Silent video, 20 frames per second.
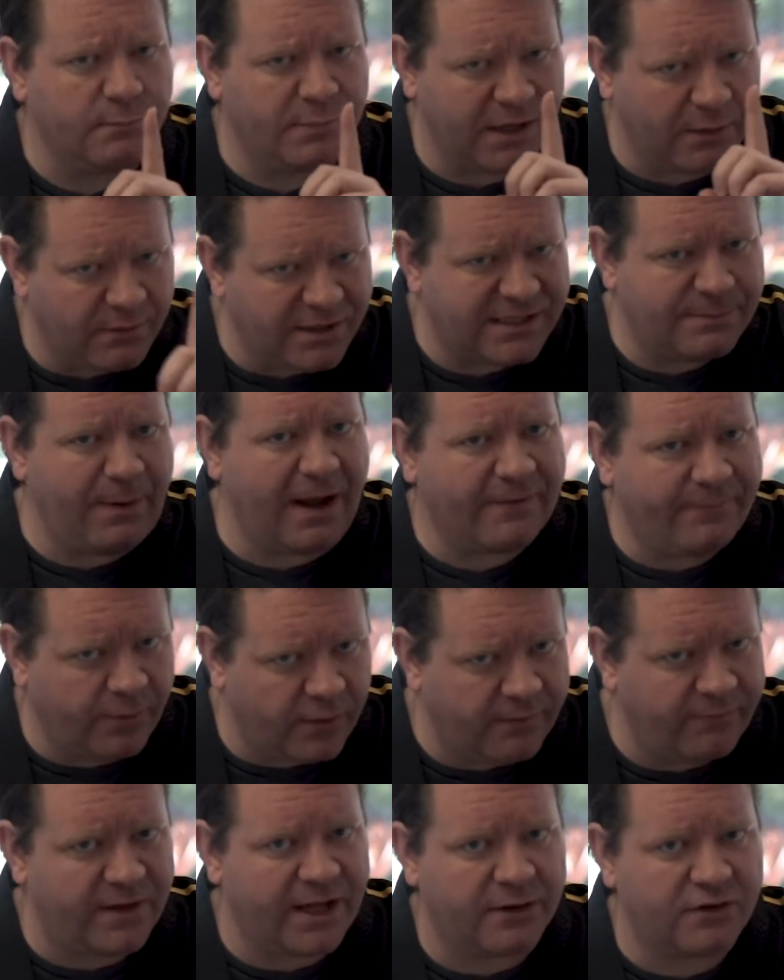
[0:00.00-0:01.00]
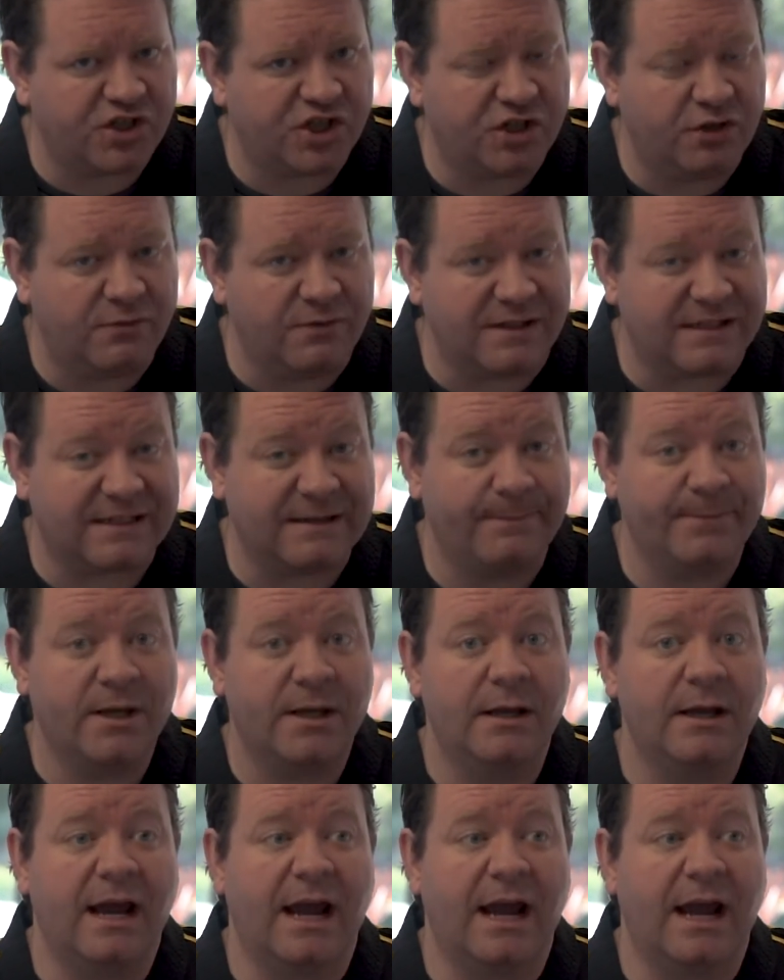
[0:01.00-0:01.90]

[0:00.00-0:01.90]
be respectful of the other students.